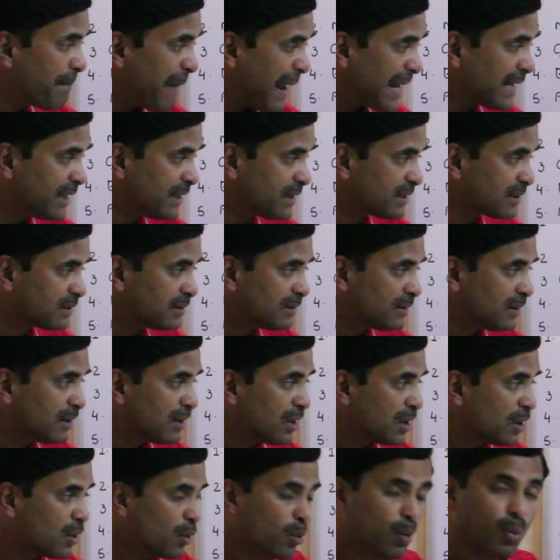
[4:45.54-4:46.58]
parrot
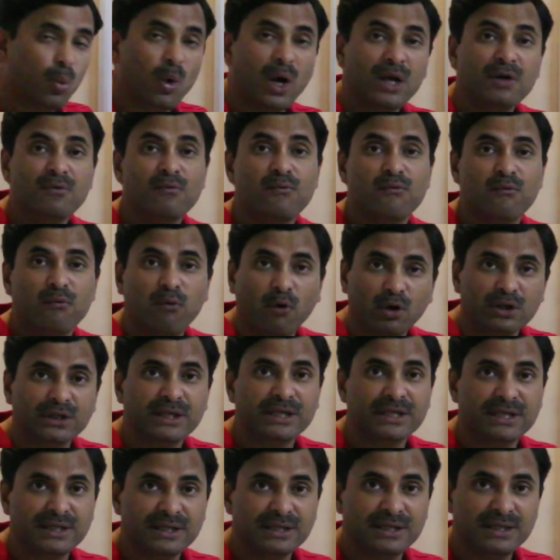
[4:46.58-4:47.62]

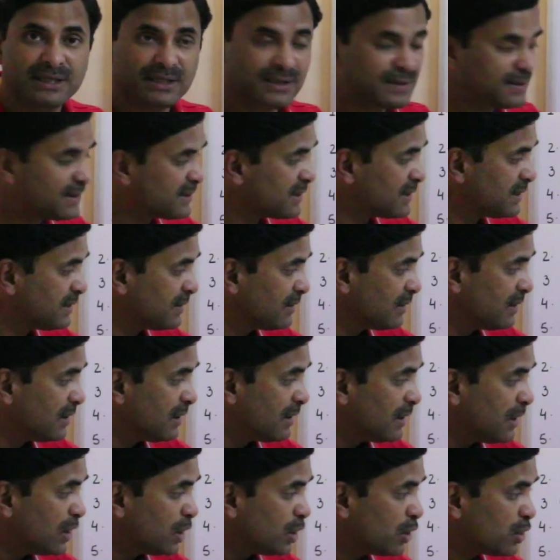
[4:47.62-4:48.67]
140 years,
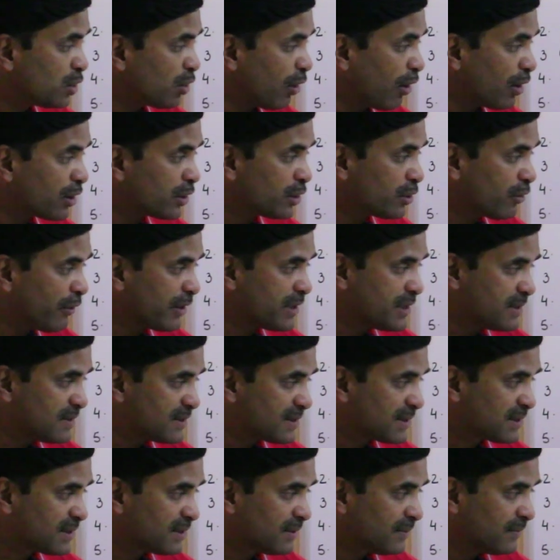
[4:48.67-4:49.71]

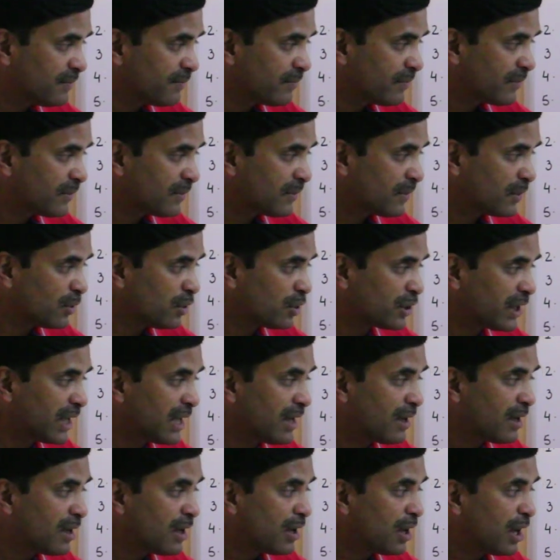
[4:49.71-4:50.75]
tortoise,
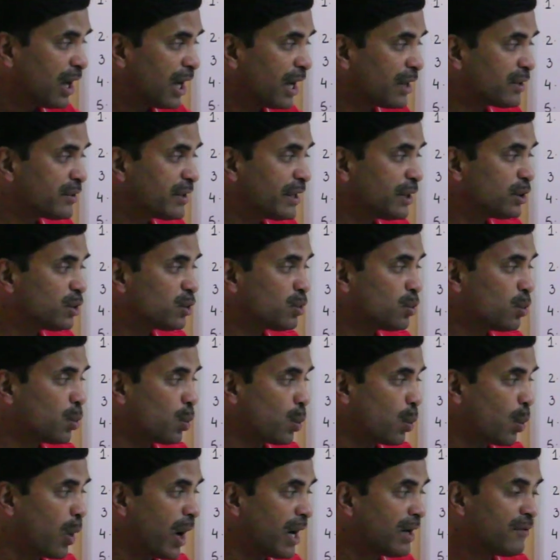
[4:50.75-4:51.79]
okay, 100 to
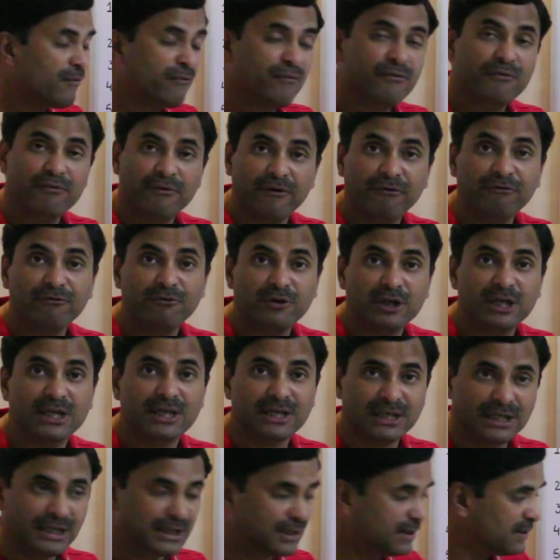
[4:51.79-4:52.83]
150
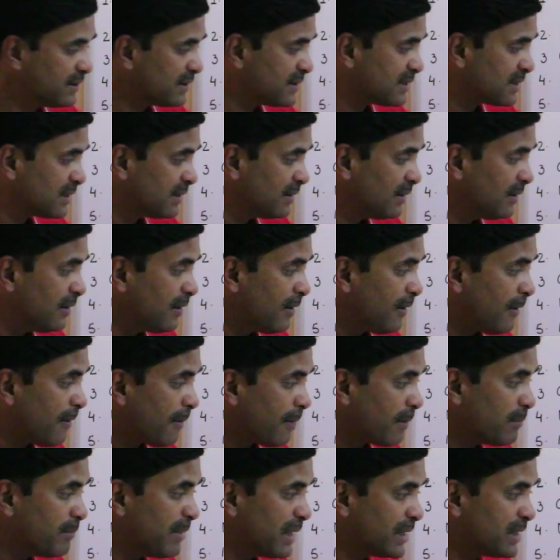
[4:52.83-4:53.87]
years,
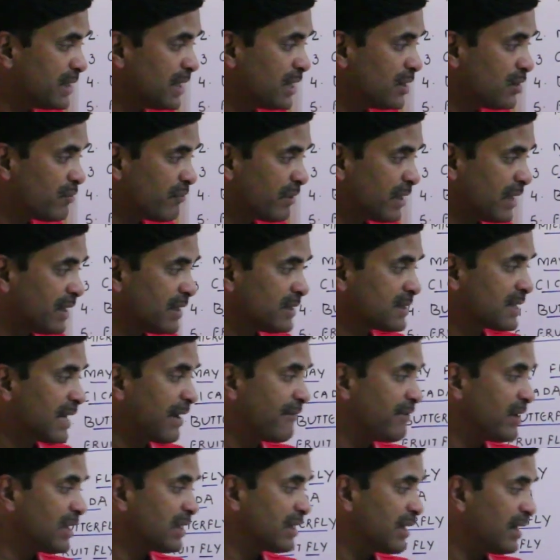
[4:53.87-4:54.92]
banyan tree is
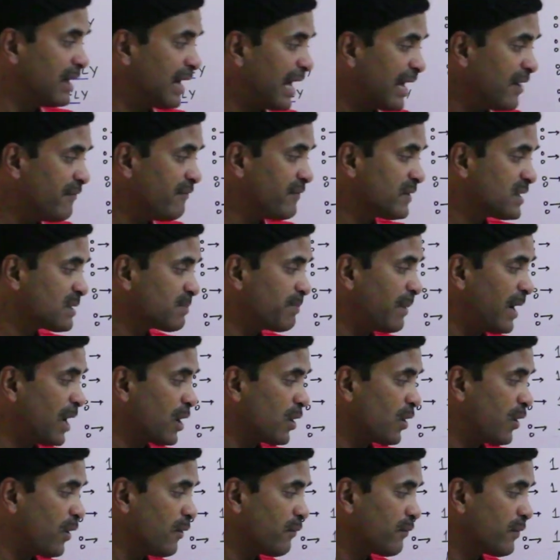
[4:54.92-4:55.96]
having the
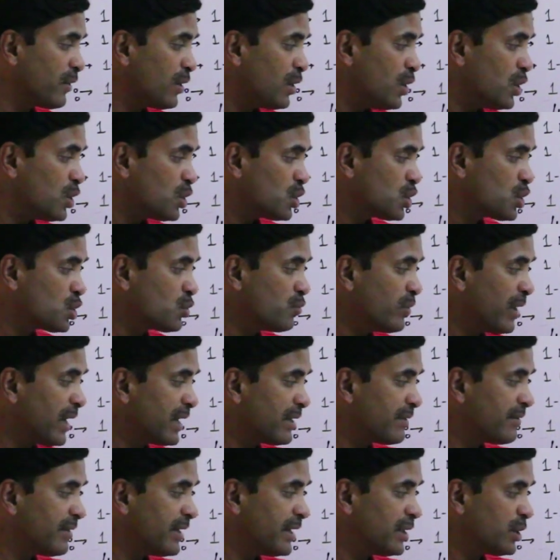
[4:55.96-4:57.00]
lifespan of
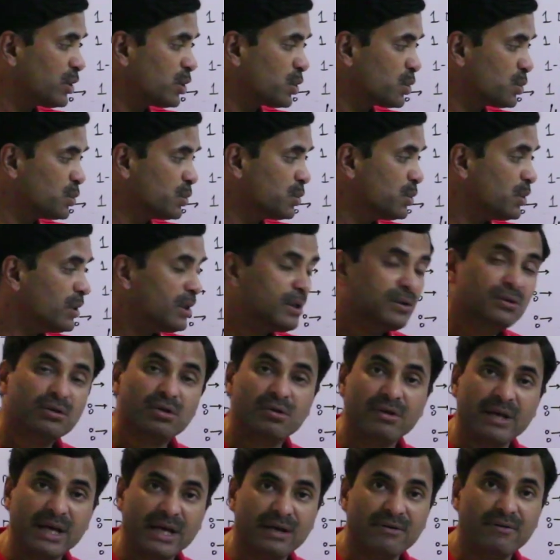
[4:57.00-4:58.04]
200 to
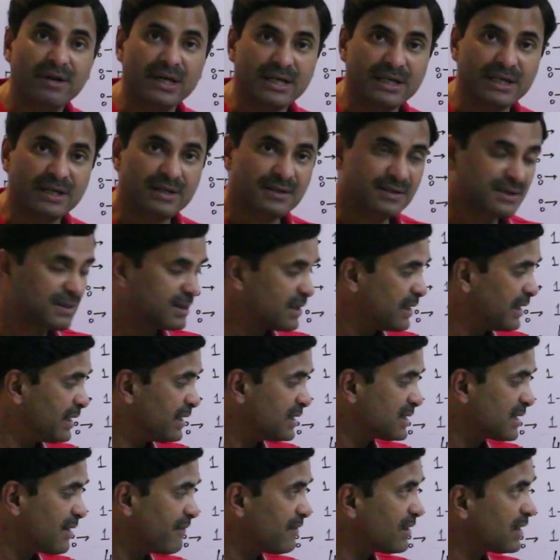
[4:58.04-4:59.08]
300 years.
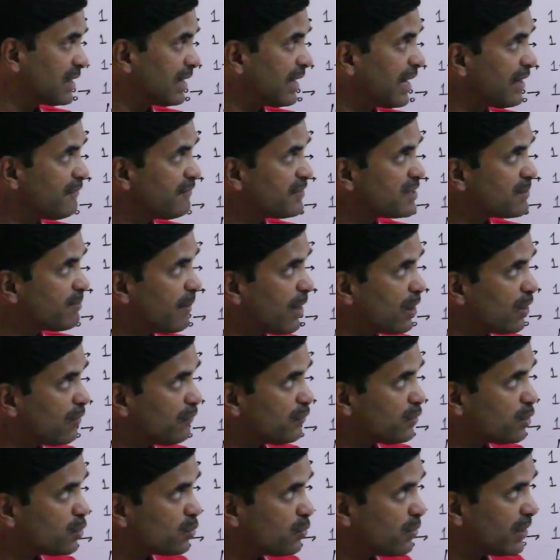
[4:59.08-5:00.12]
It is having the lifespan
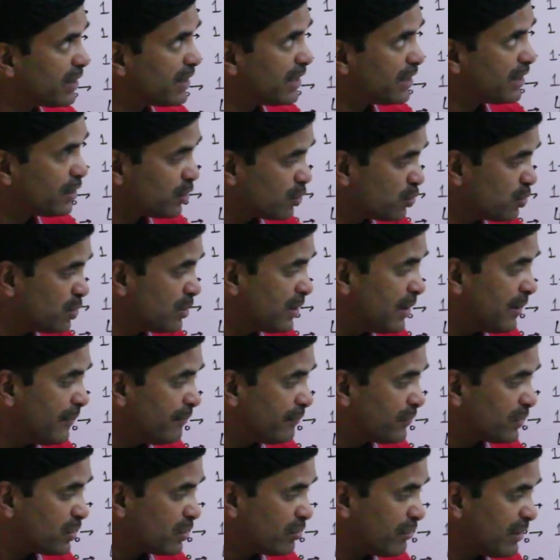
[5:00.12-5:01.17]
of 200 to
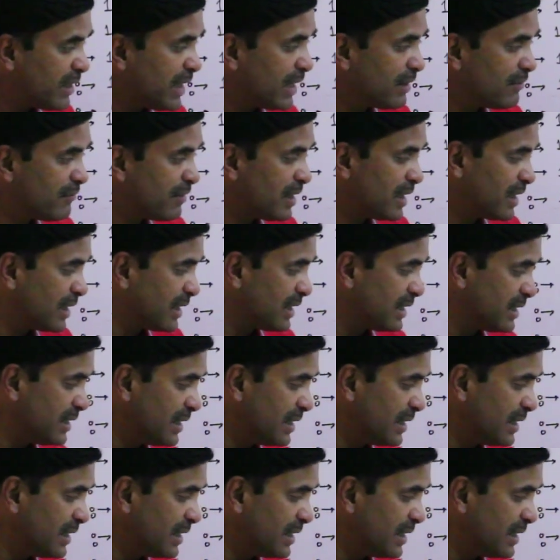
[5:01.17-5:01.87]
300